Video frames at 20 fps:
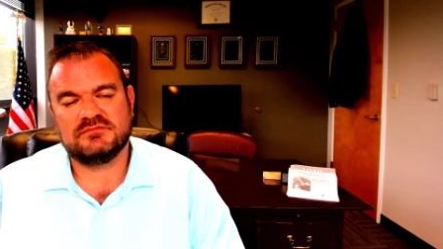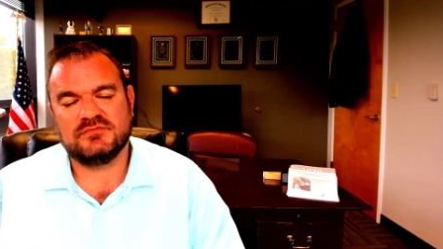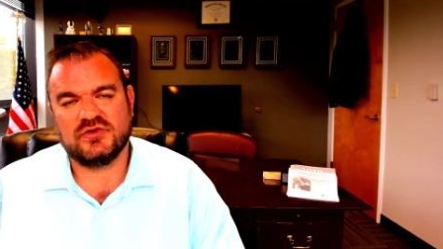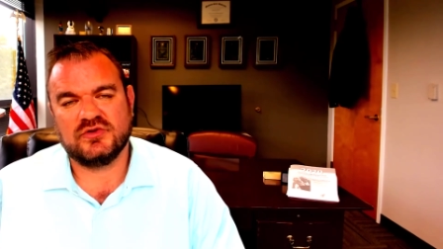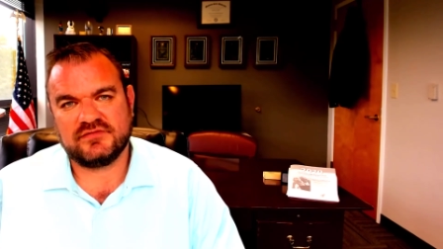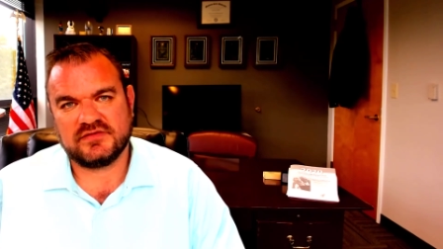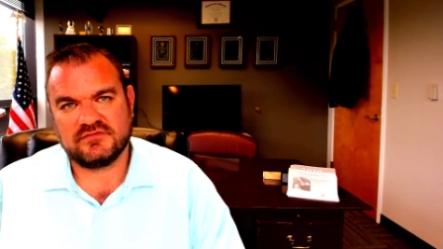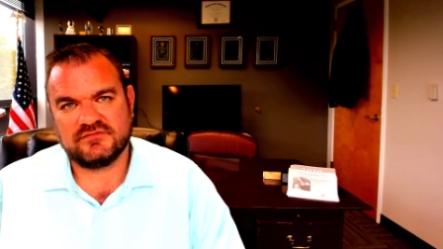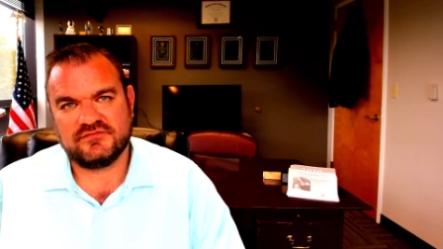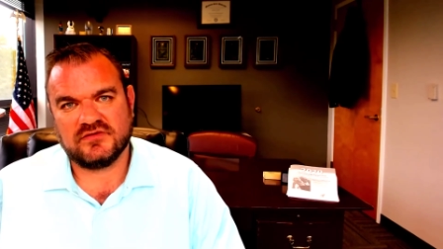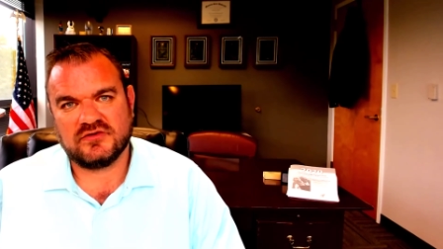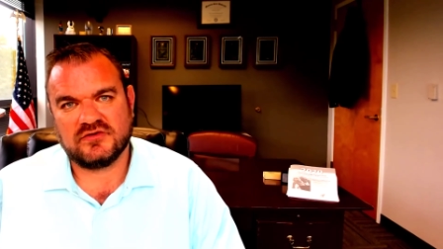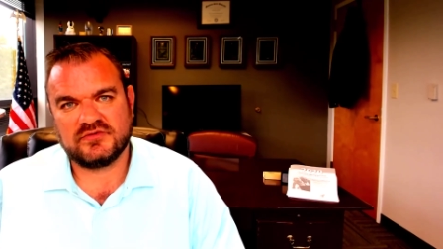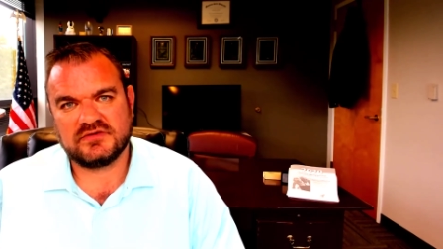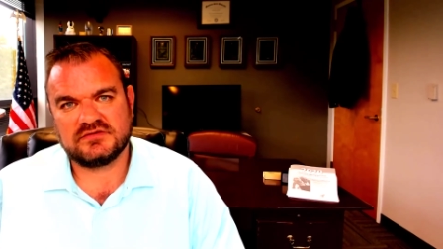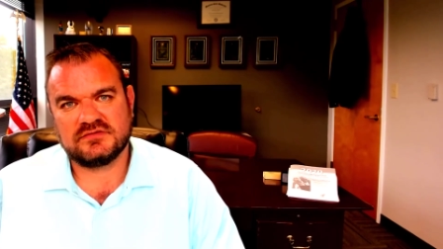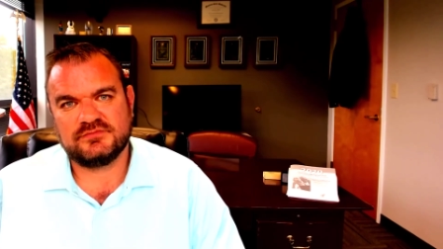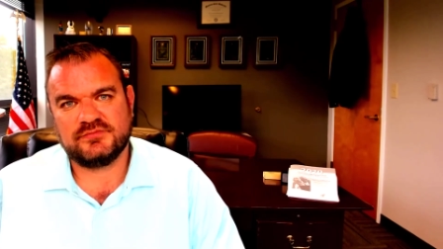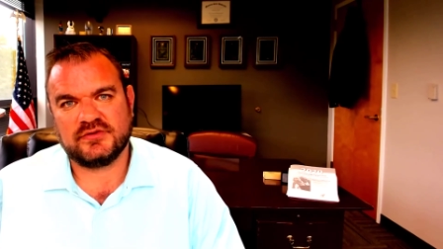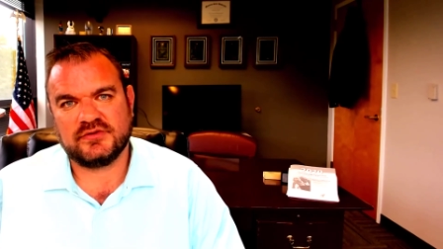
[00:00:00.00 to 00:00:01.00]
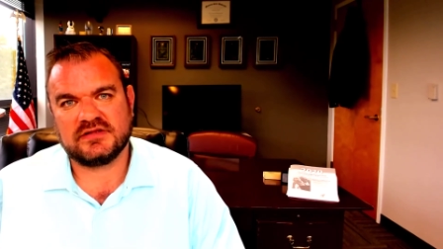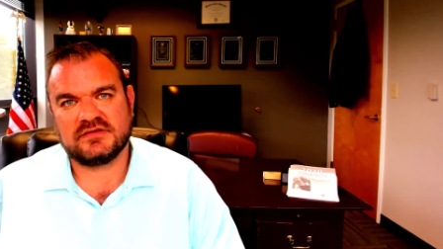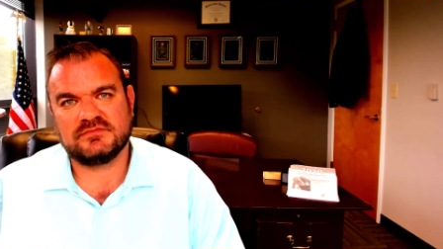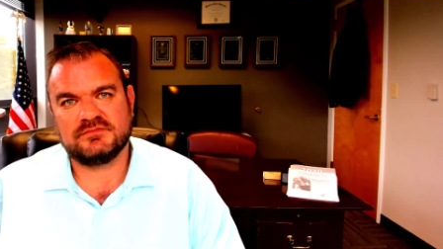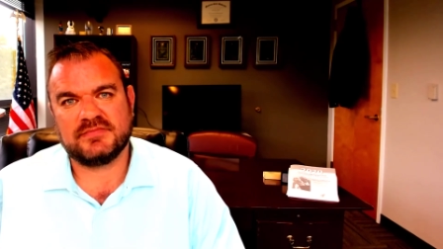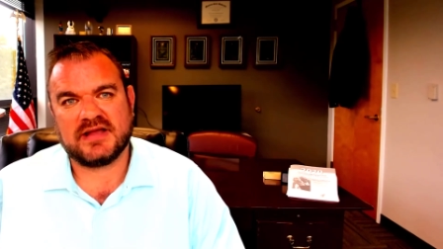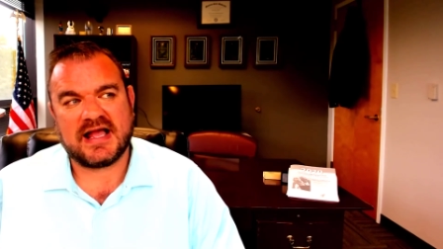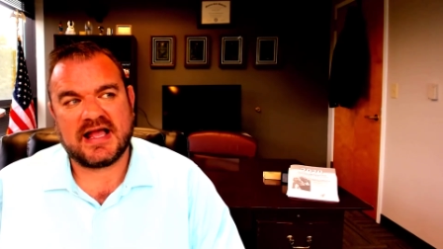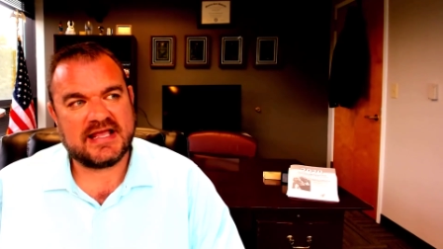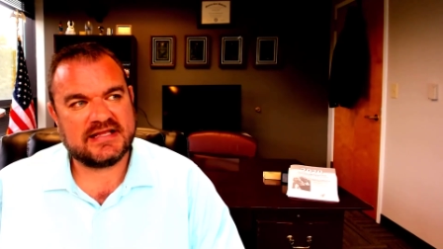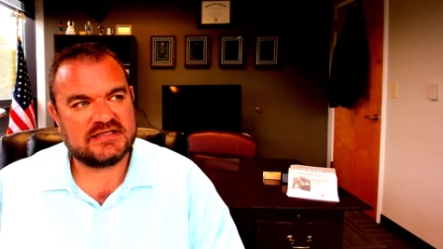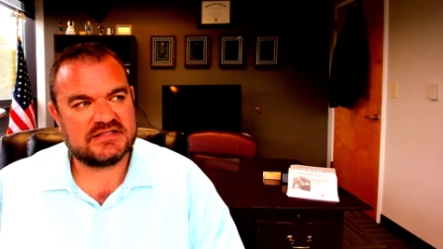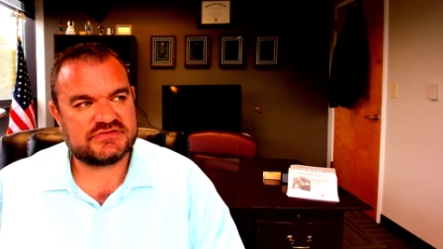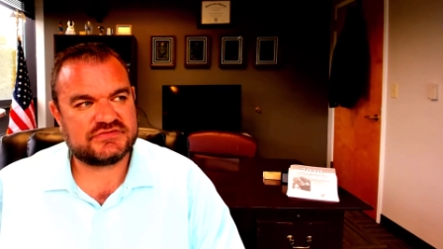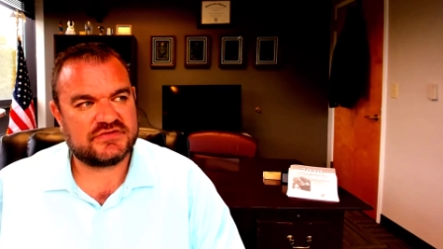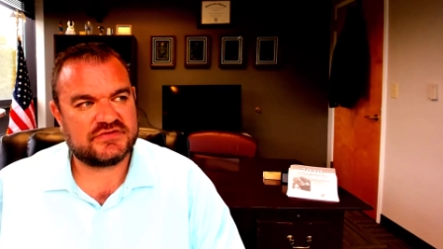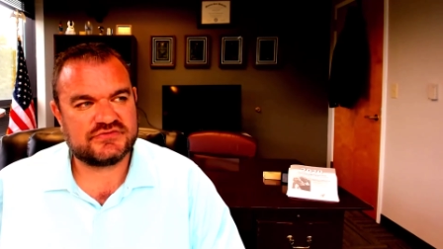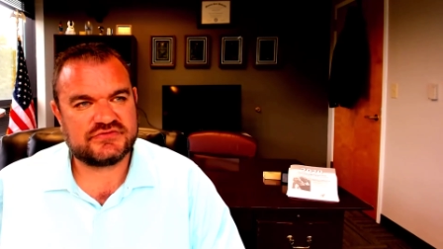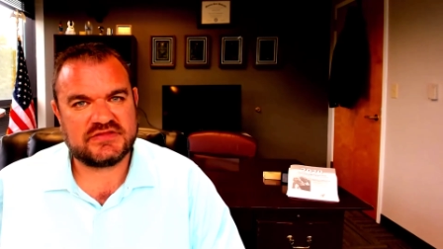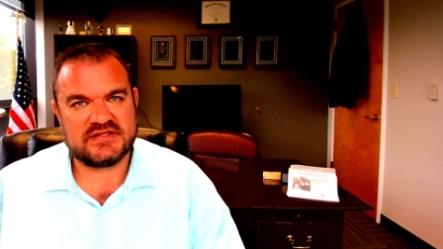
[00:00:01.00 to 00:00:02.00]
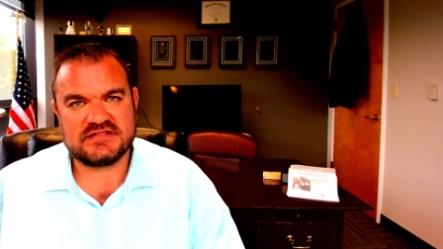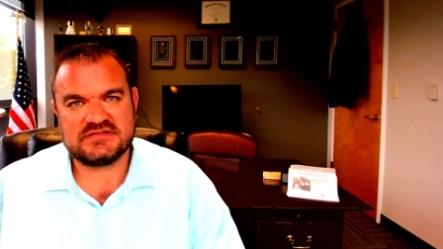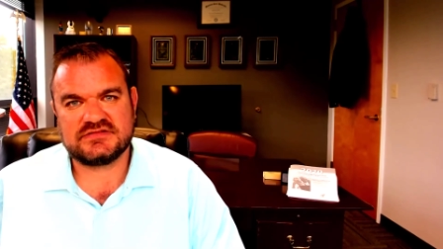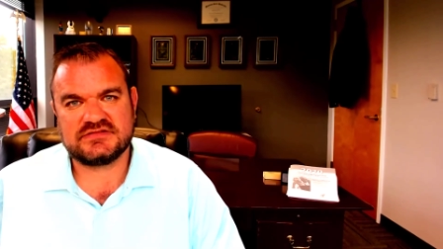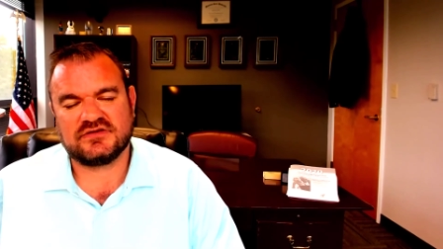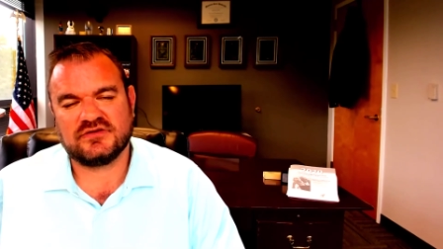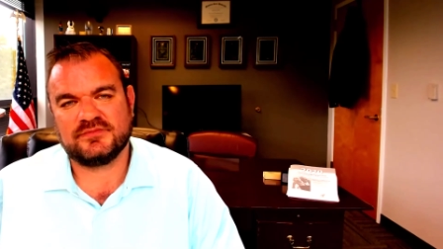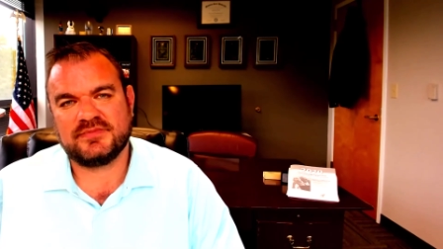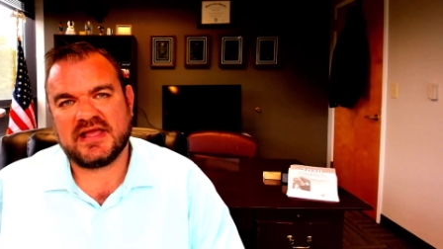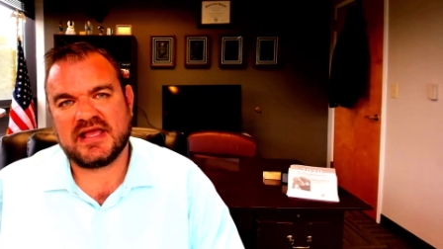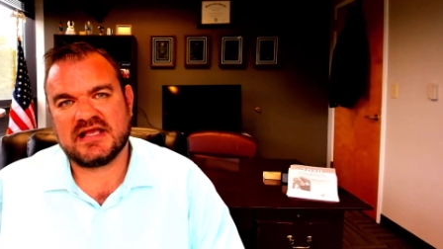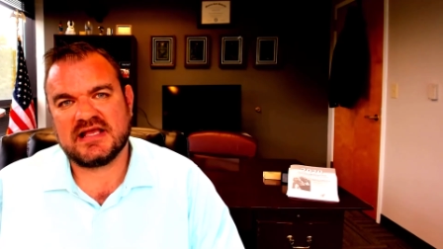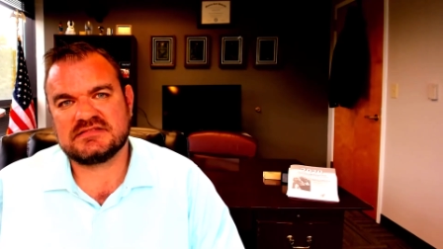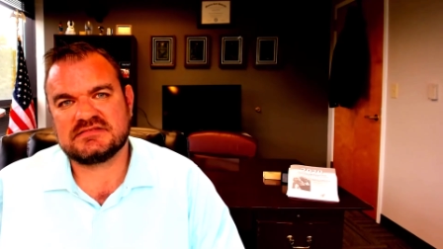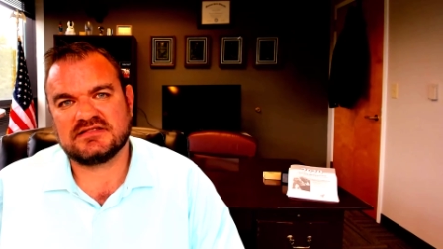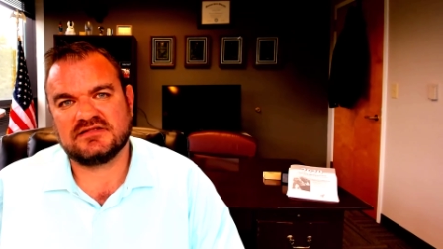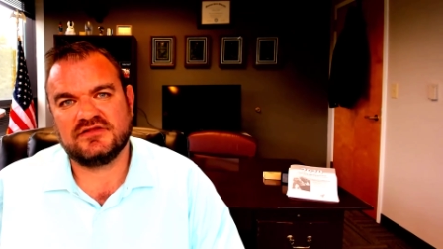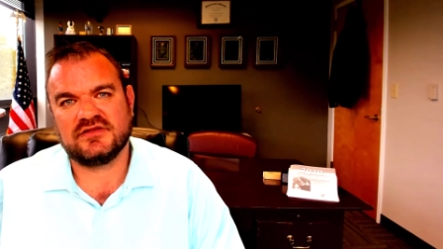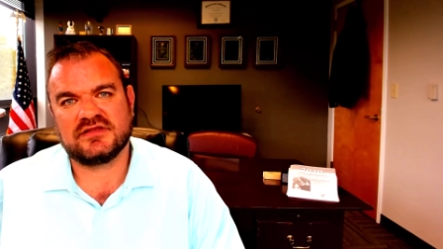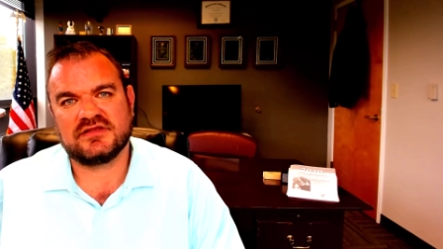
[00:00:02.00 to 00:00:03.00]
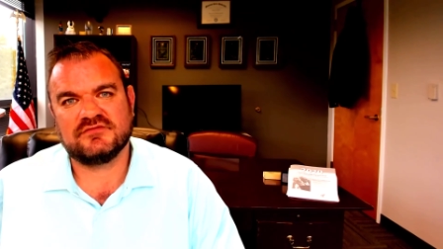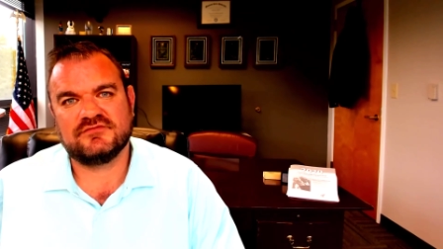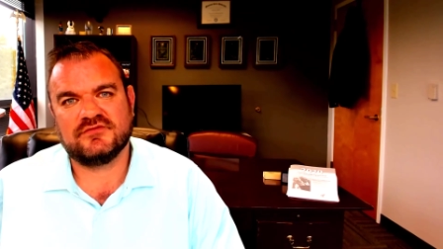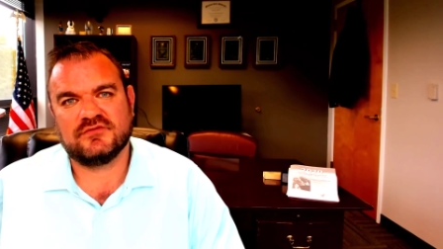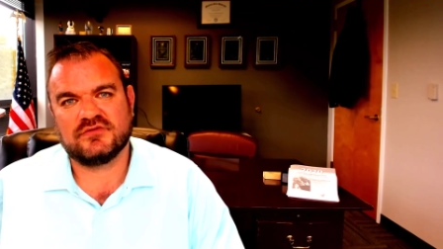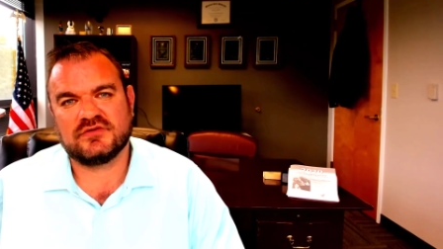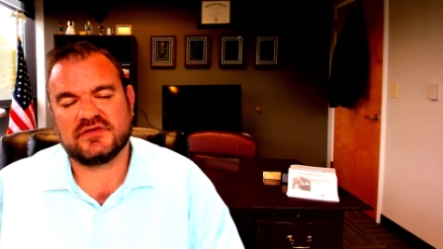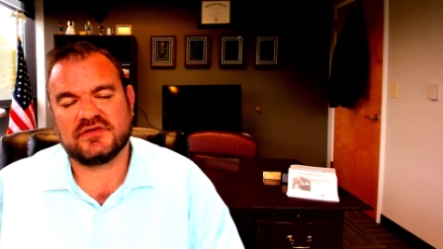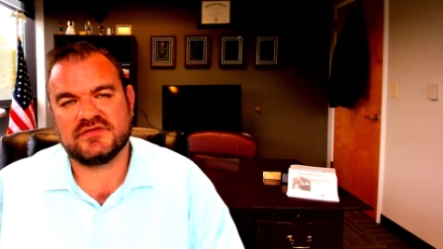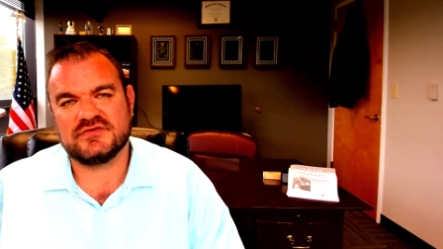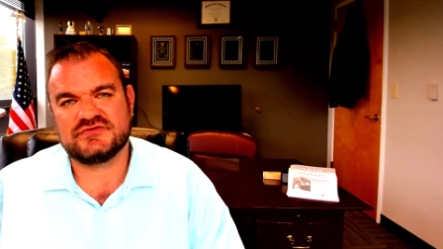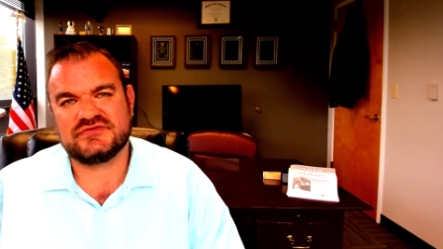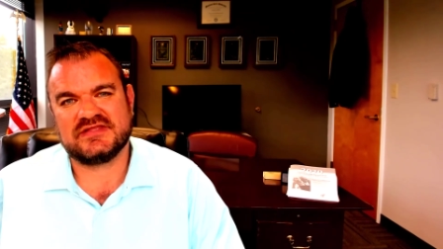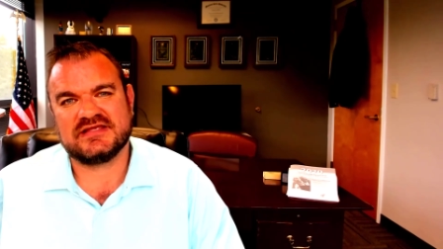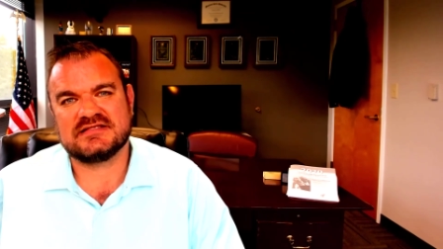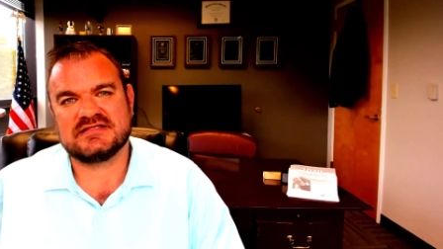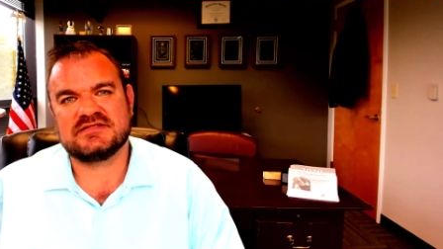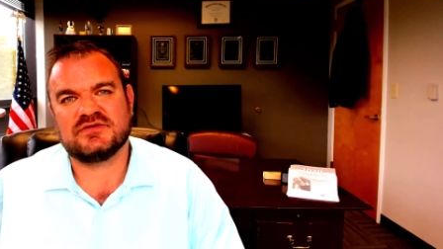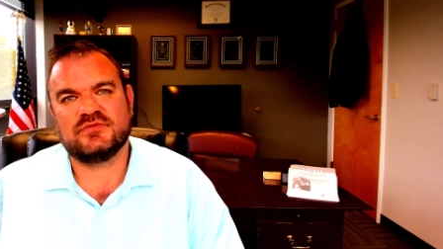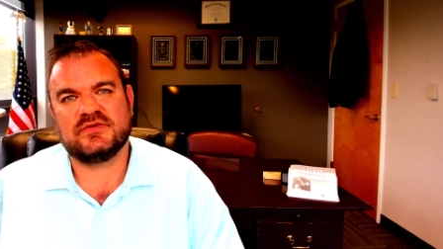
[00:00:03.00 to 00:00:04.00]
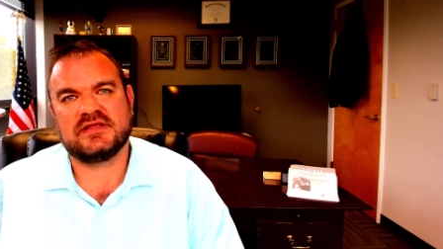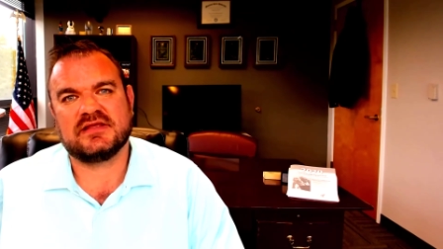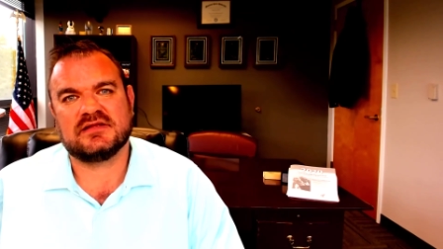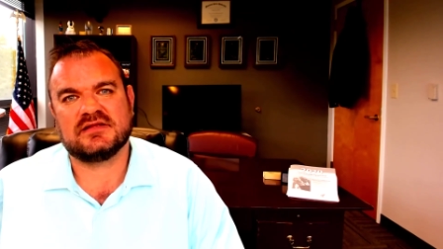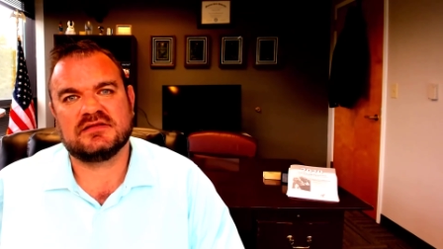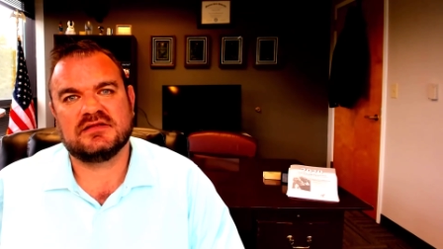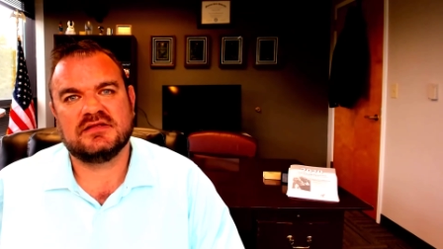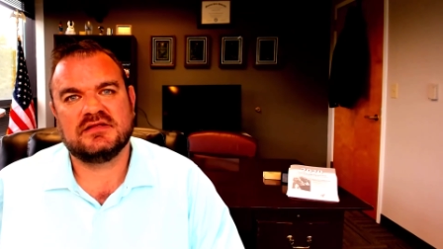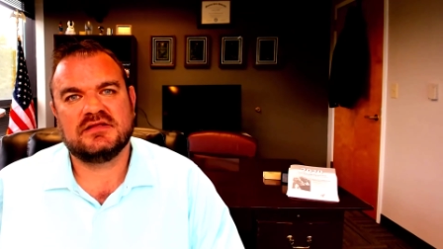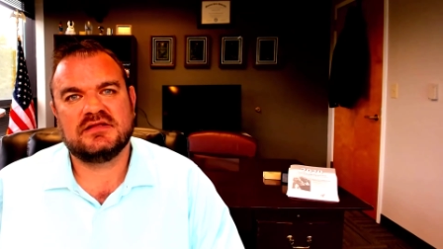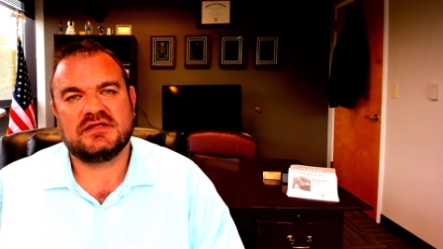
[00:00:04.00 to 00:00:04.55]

moving forward, putting behind us those things that are past and looking forward to those things that we can